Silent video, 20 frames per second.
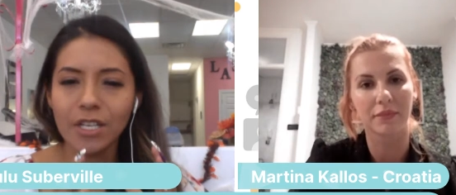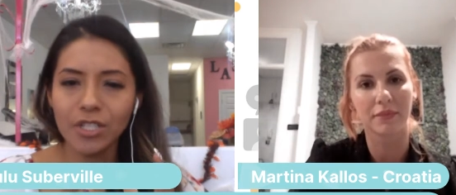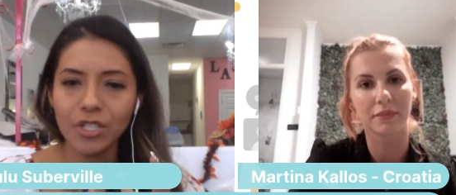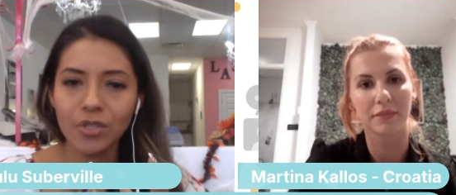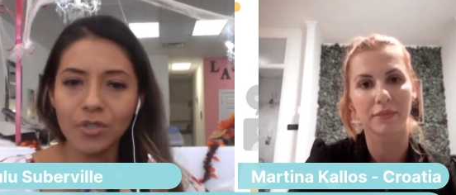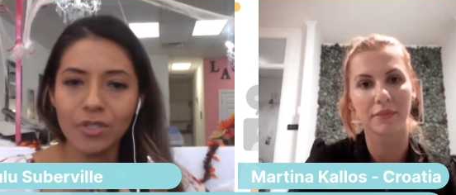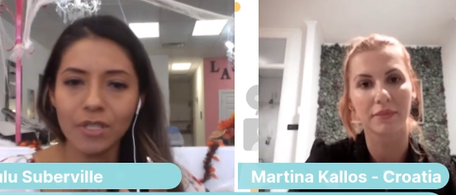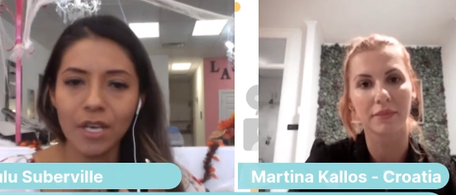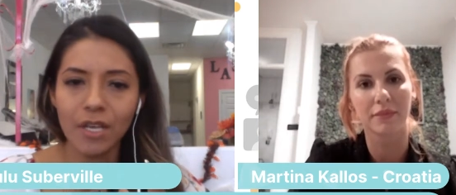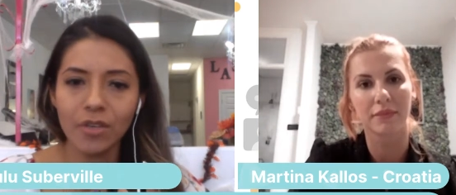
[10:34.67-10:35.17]

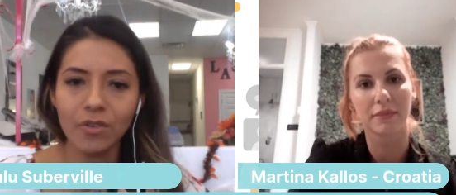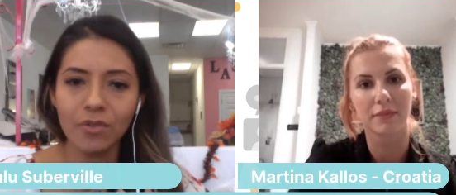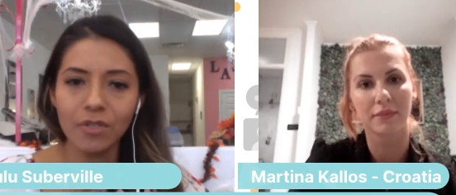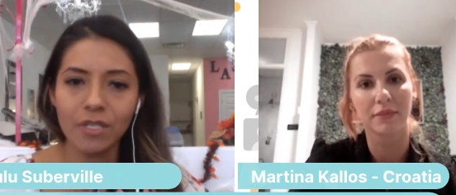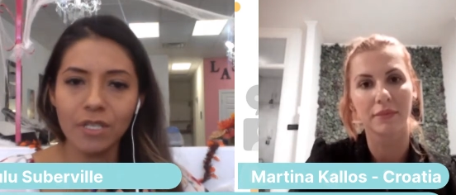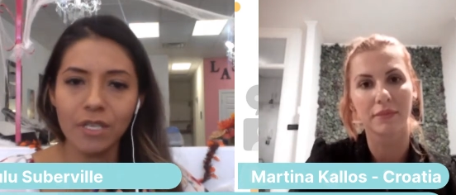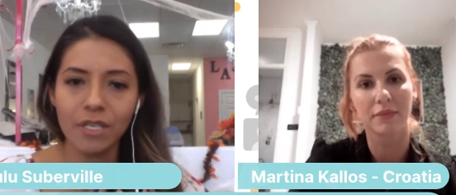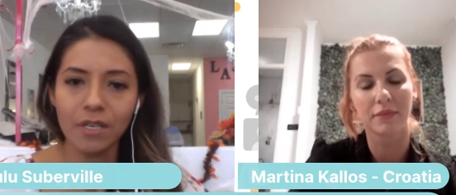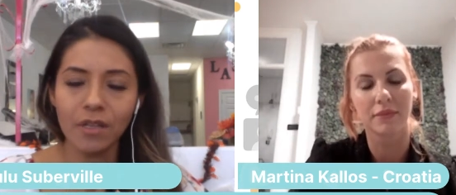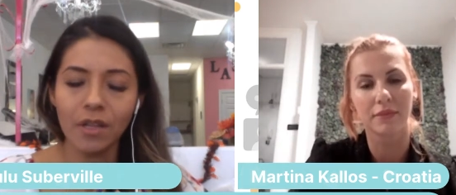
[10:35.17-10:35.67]
Speaker 1: issues that you
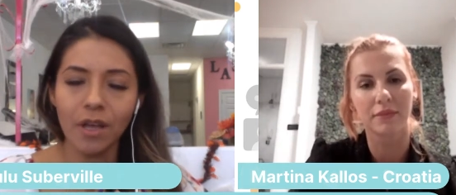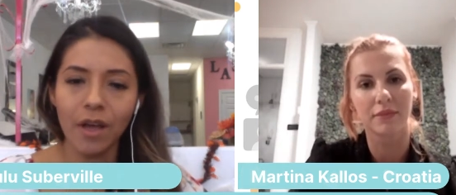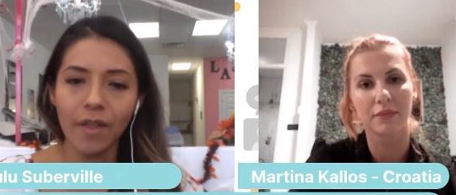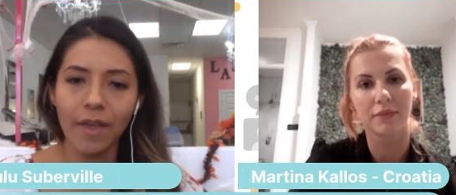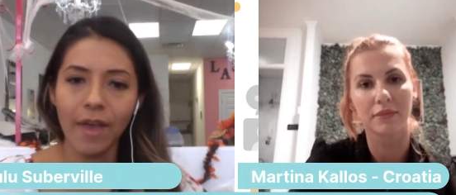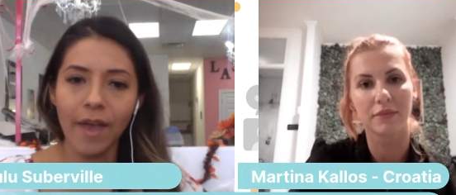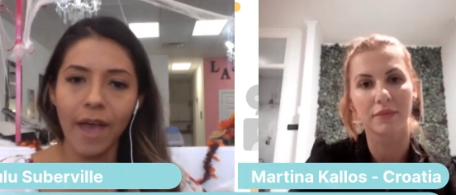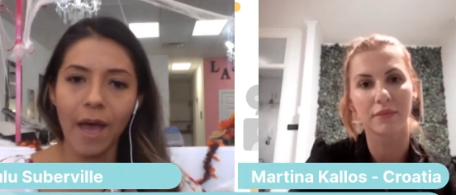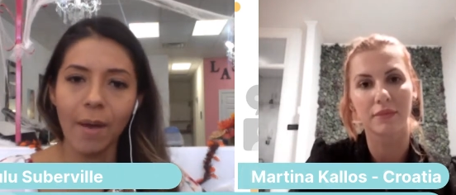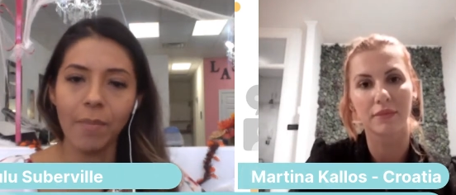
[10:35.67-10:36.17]
see a
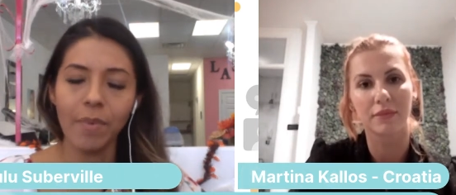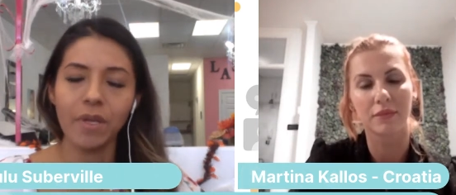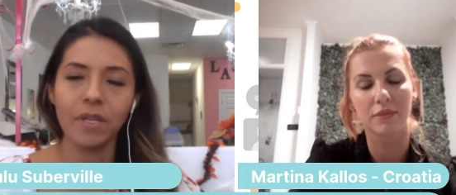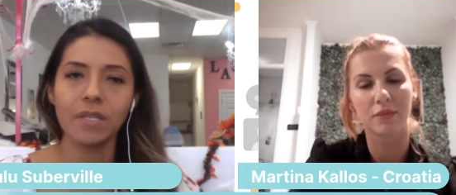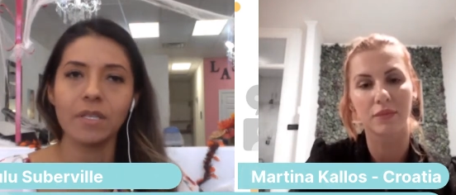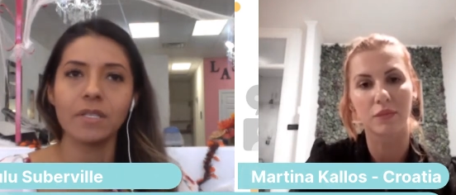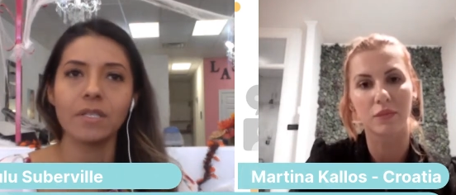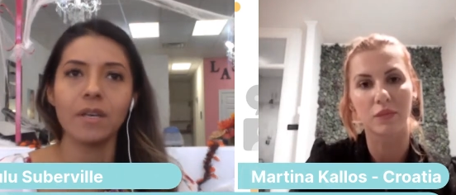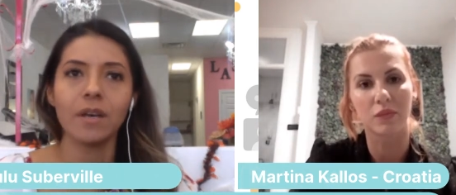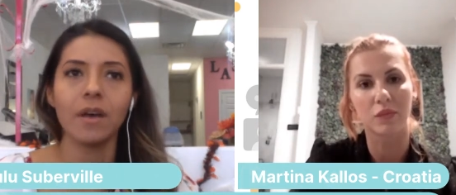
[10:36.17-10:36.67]
lot that
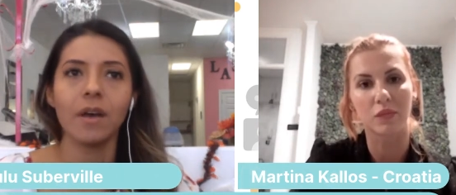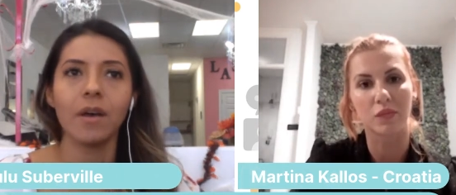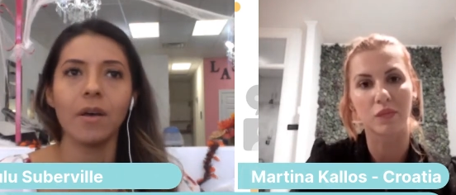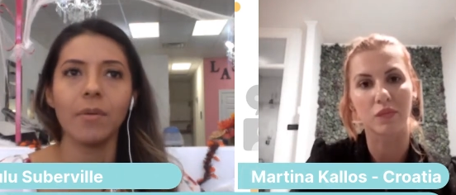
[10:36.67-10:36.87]
happens